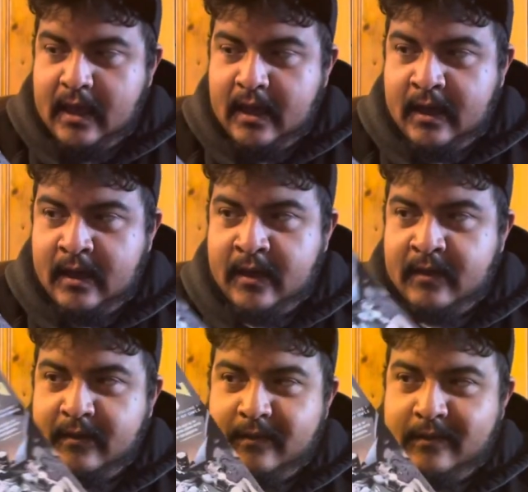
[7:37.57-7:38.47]

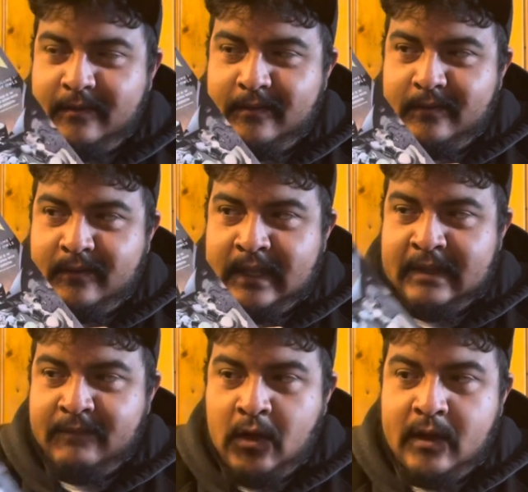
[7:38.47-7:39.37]

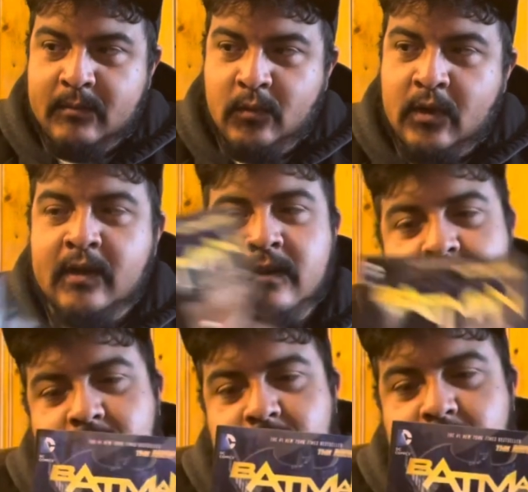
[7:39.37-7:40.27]
The volume 1
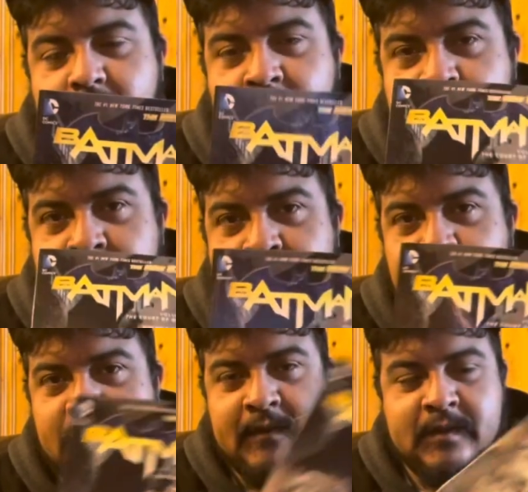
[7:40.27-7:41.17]
of the
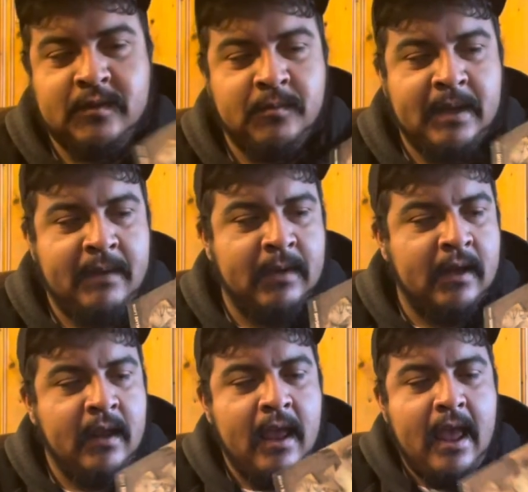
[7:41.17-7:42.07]
New 52 Batman.
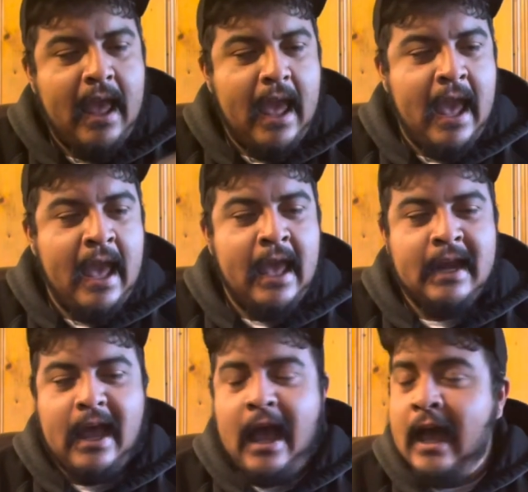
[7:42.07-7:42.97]

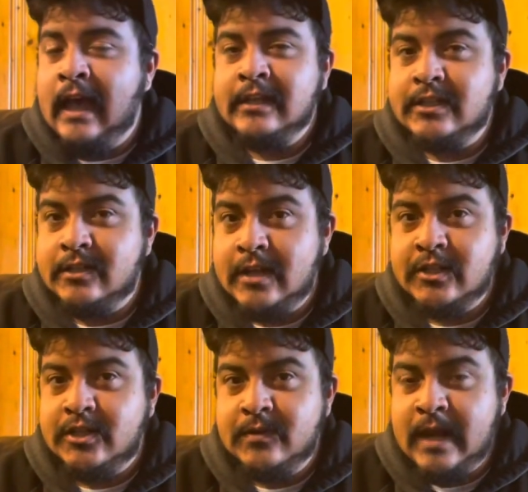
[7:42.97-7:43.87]
And I
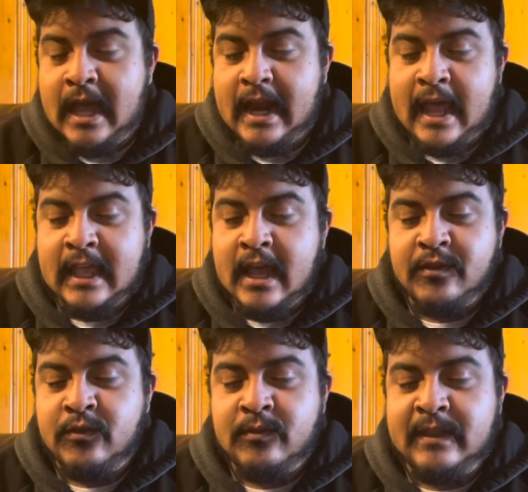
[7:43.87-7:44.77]
shit you not, I
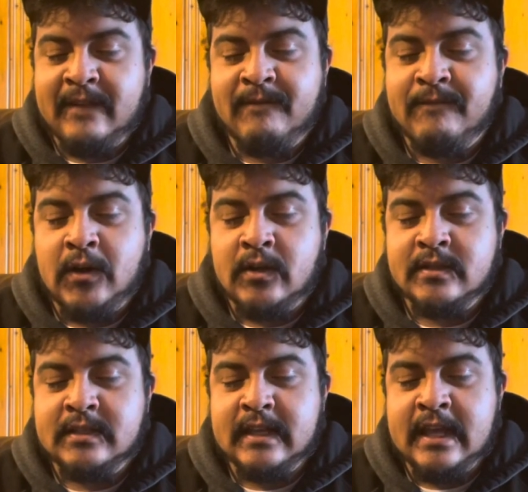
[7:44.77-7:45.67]
got through the
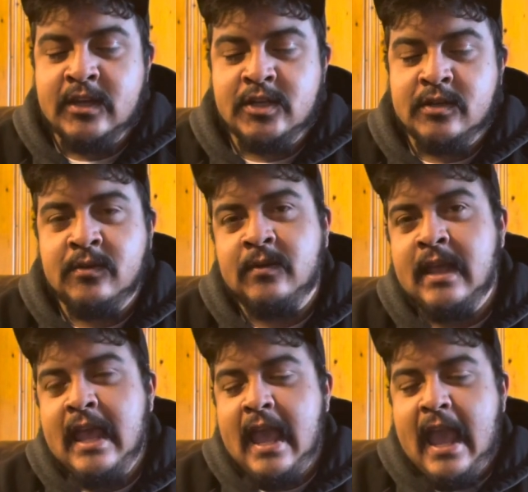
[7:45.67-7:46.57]
first issue
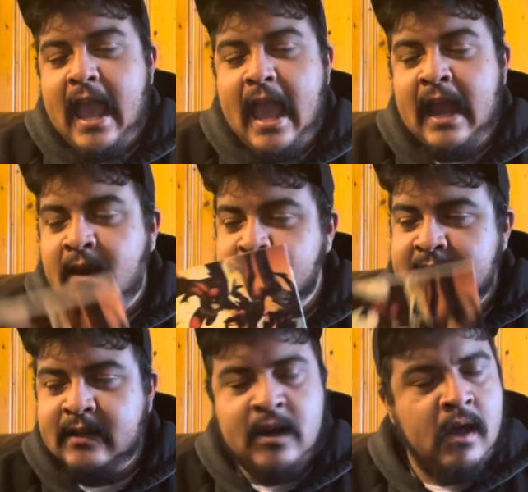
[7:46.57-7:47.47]
and I was
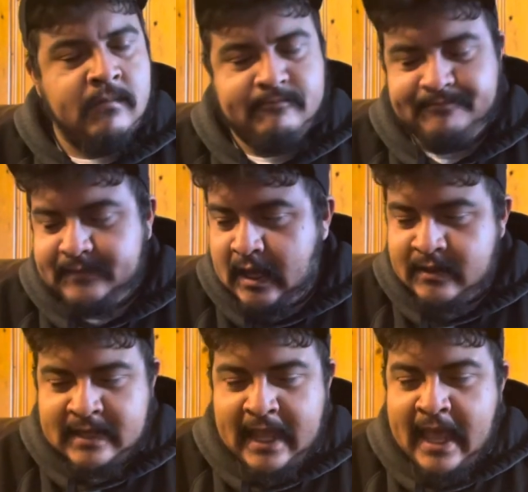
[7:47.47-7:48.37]
like, no. I
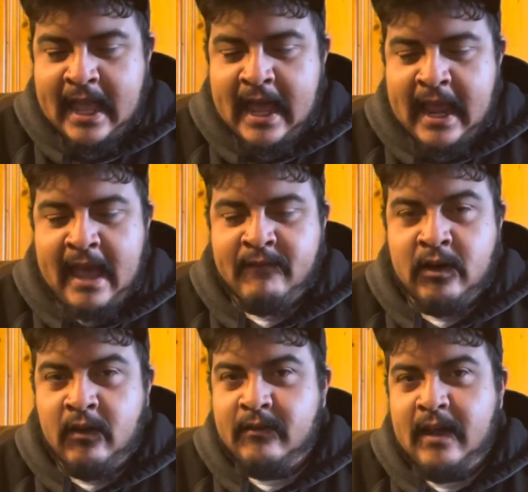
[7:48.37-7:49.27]
was like, I gotta have it
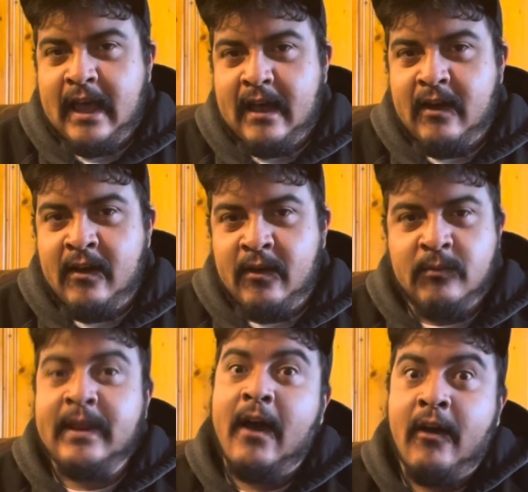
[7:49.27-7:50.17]
all. Or
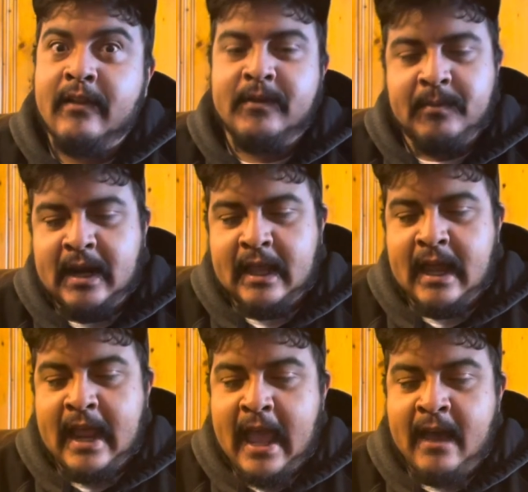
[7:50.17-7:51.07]
not all of it, but I
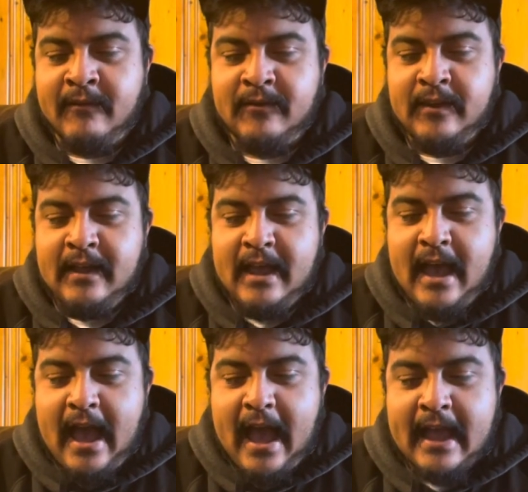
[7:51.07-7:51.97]
gotta have
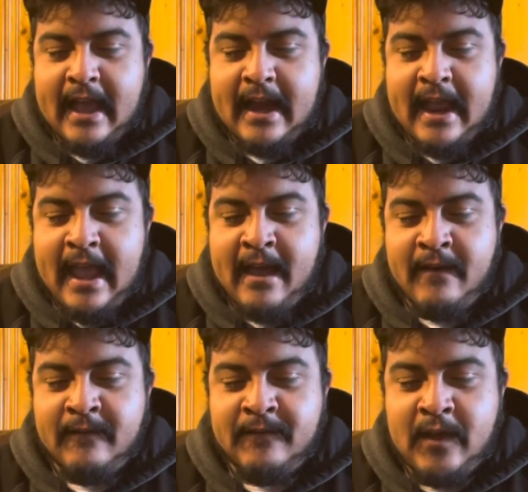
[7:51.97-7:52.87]

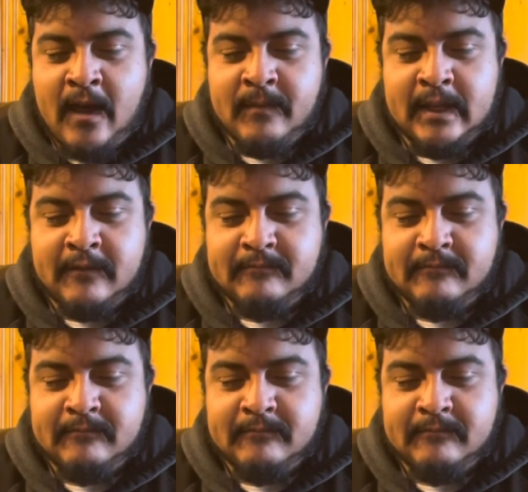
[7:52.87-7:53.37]
the Omni.